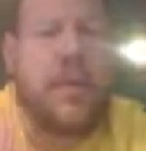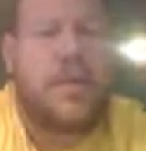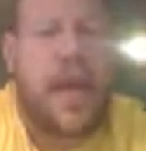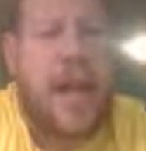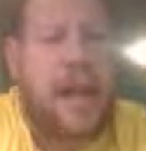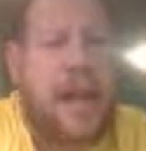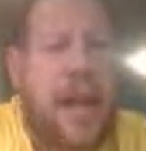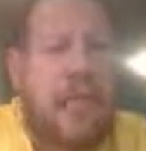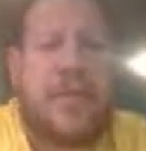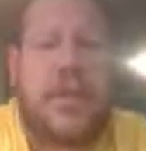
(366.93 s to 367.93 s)
these land
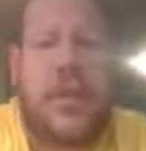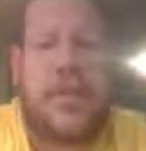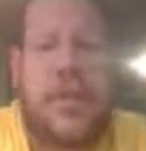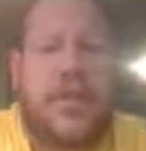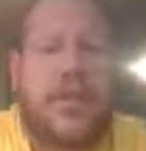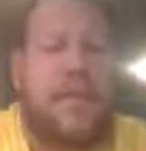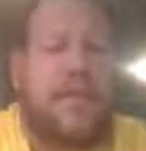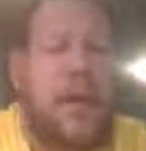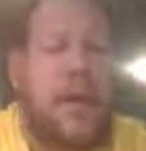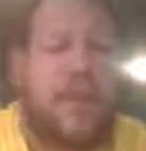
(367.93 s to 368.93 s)
claims. The biggest thing the
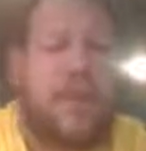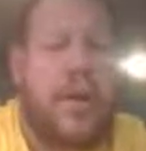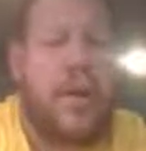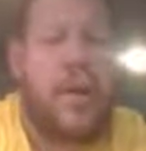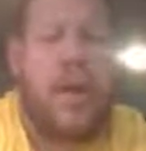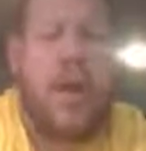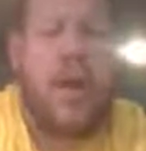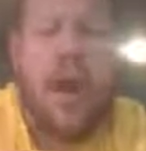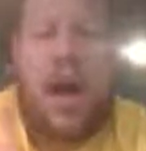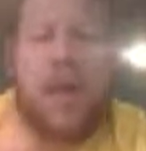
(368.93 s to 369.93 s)
French wanted
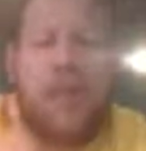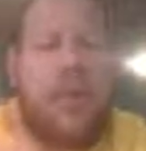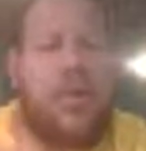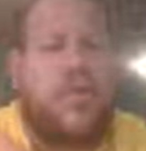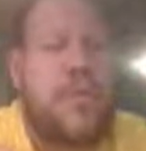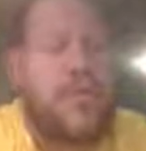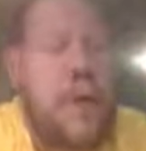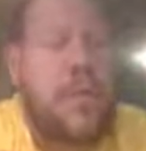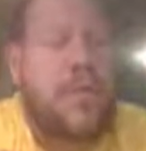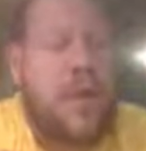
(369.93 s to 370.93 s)
were the
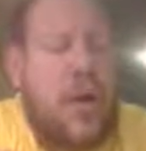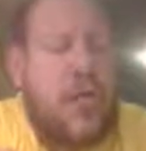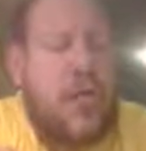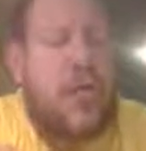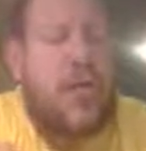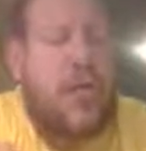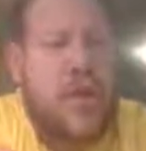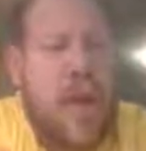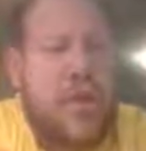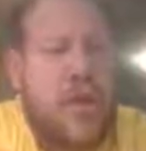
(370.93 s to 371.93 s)
trapping routes. They wanted the
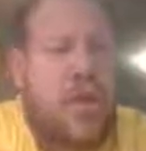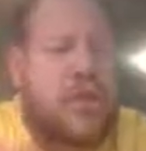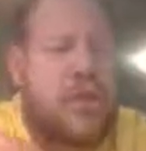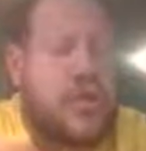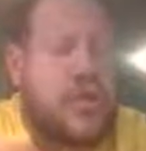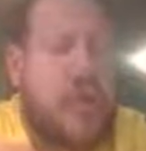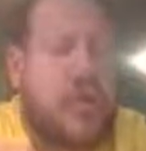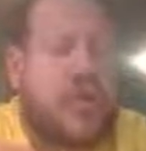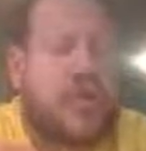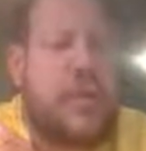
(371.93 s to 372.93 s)
trapping routes, the trade
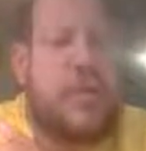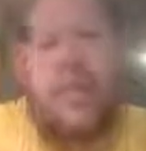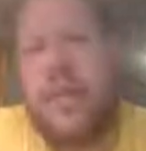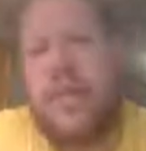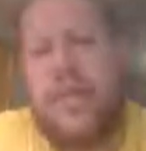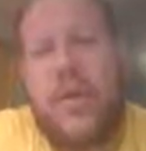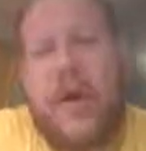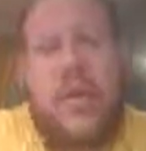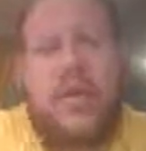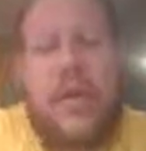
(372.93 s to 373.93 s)
routes. Native Americans in the
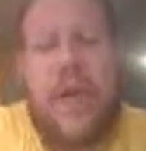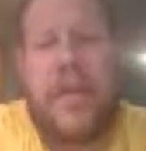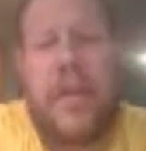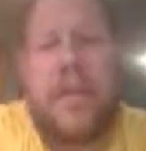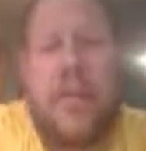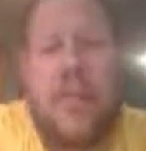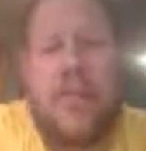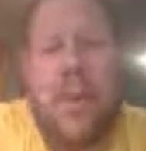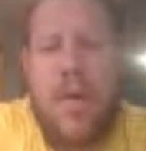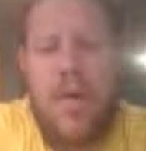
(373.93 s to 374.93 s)
Ohio Valley,
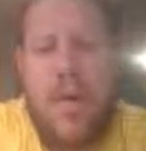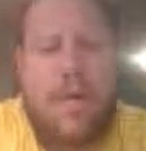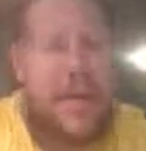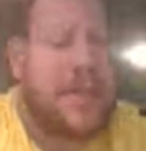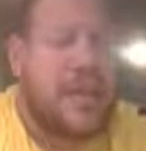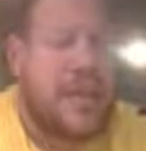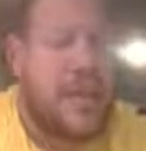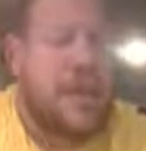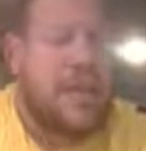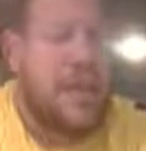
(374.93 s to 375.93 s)
Americans, they were basically living
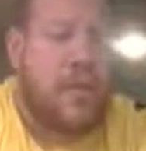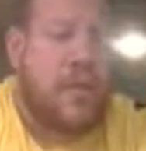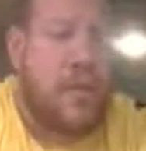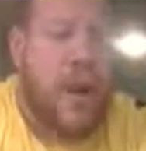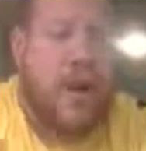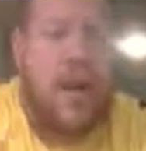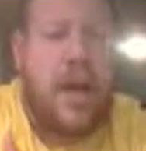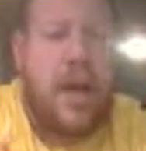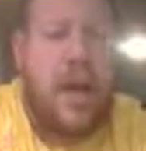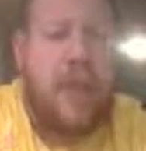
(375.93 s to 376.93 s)
off the fur trade
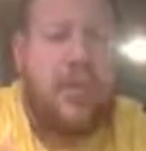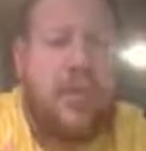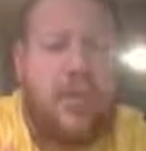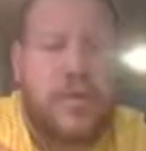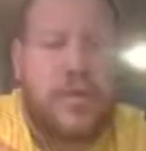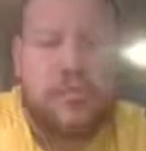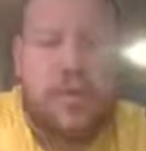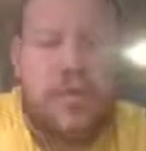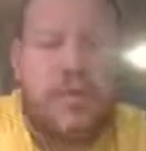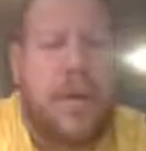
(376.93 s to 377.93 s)
and using those
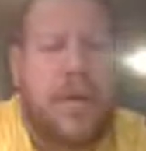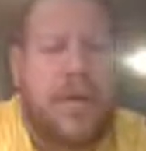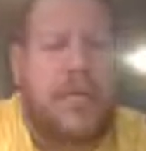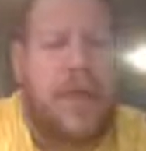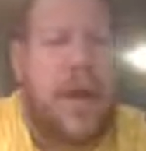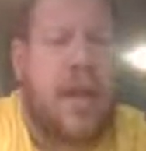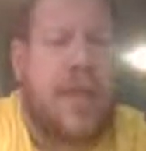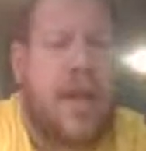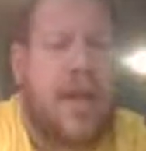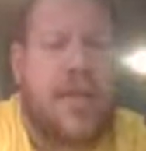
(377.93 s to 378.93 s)
beaver pelts, those kind of
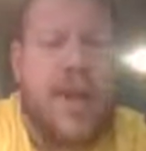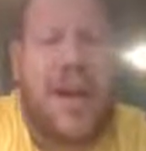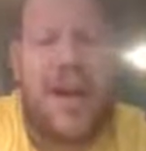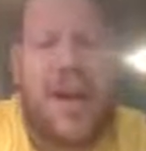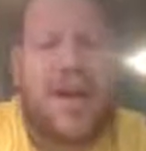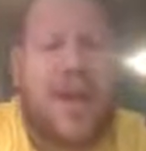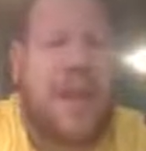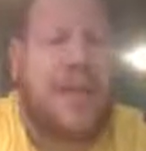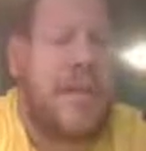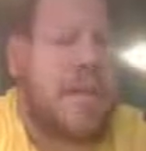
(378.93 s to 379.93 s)
things. The English
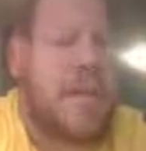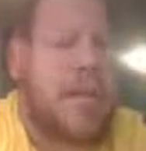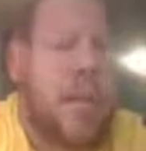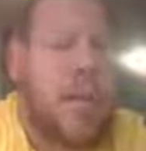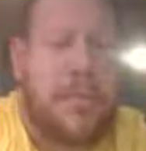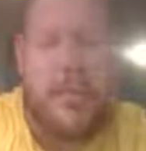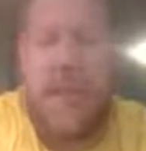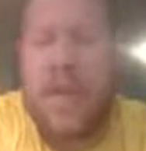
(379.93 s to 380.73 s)
colonists had their own problem.